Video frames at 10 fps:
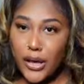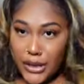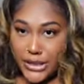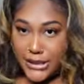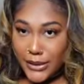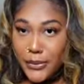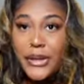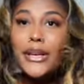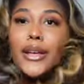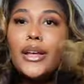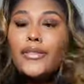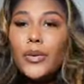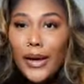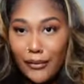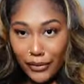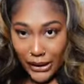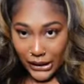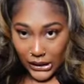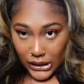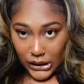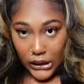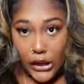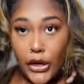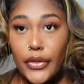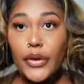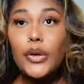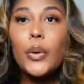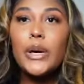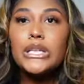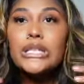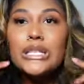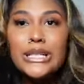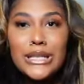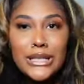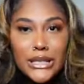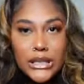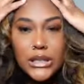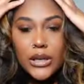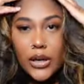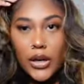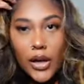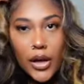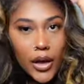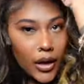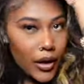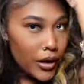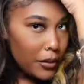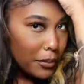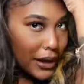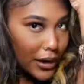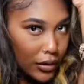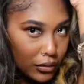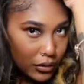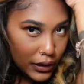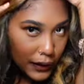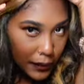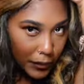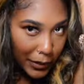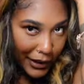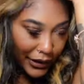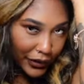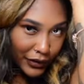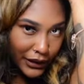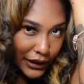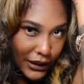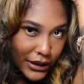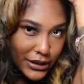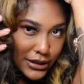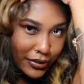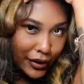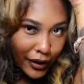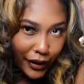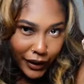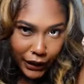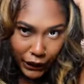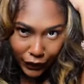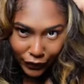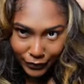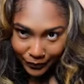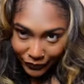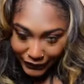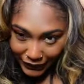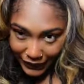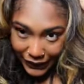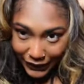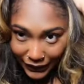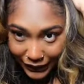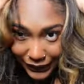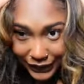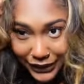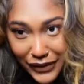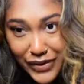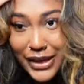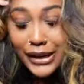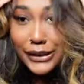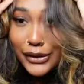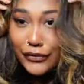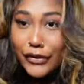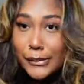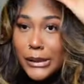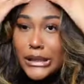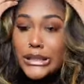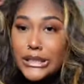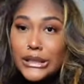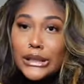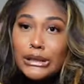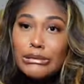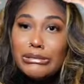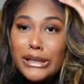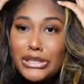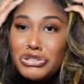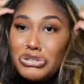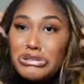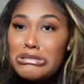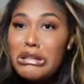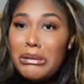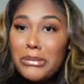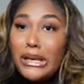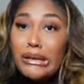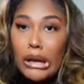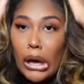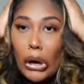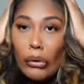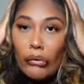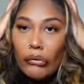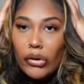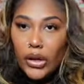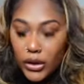So yeah, if you have any other questions about my microlinks, the hair, any of that information, you can just let me know